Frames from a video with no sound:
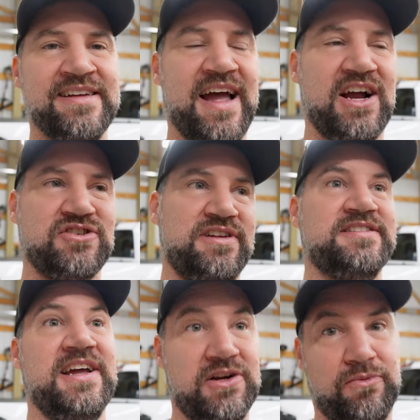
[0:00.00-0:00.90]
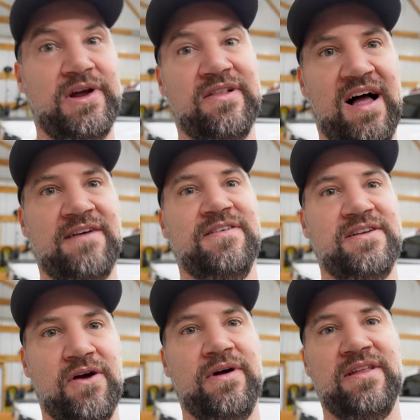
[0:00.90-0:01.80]
actually take your wheel off
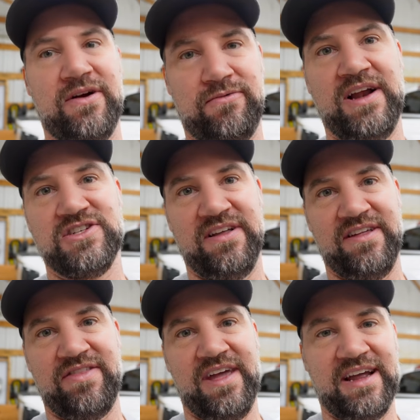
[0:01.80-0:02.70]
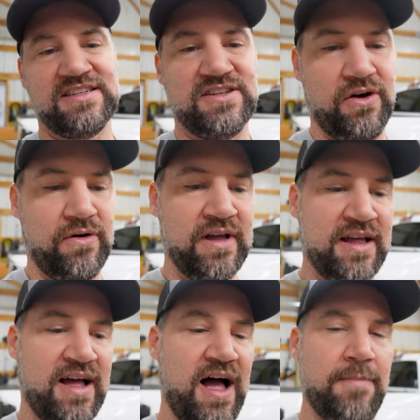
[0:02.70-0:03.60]
and go in there and wrench on the thing. So
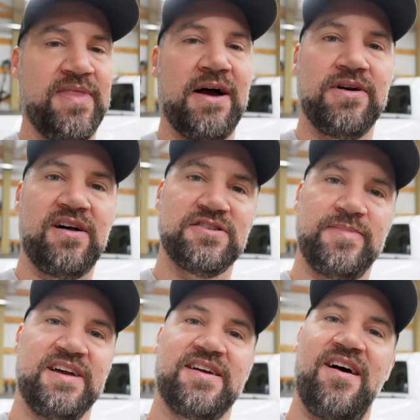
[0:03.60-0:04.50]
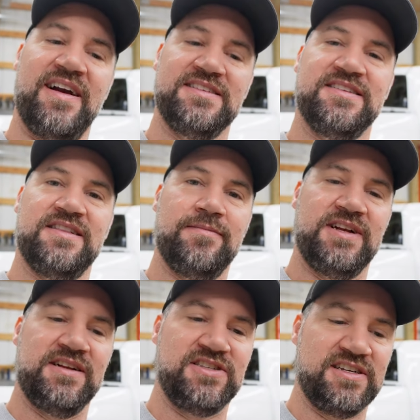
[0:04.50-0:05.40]
um, that would also be a con is the
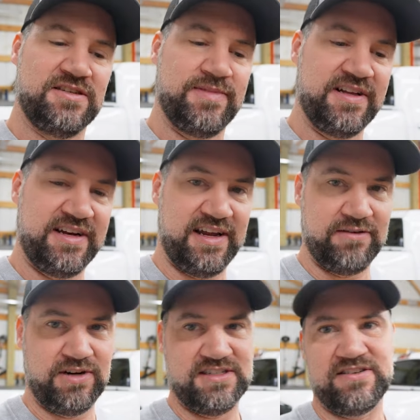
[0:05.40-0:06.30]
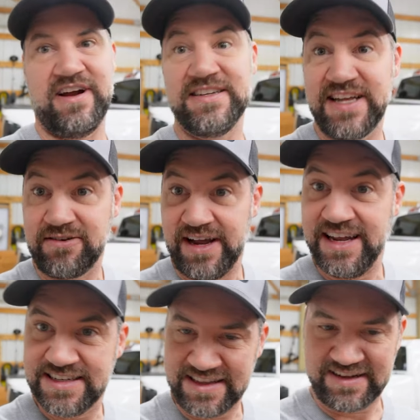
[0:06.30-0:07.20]
limited adjustability, which is a great segue
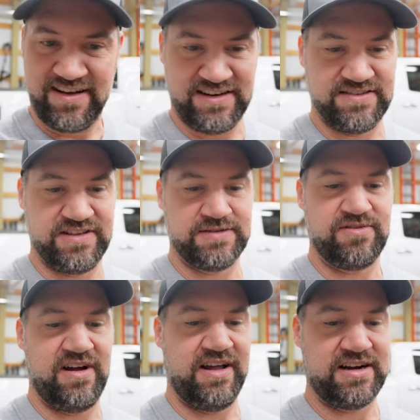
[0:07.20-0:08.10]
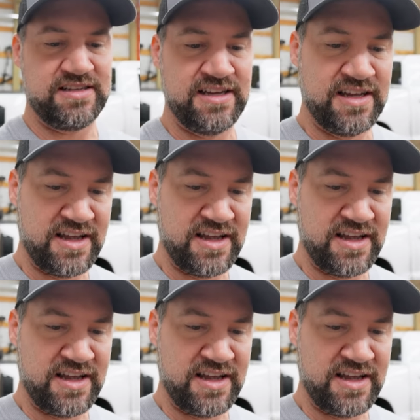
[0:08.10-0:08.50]
into the cons of this product.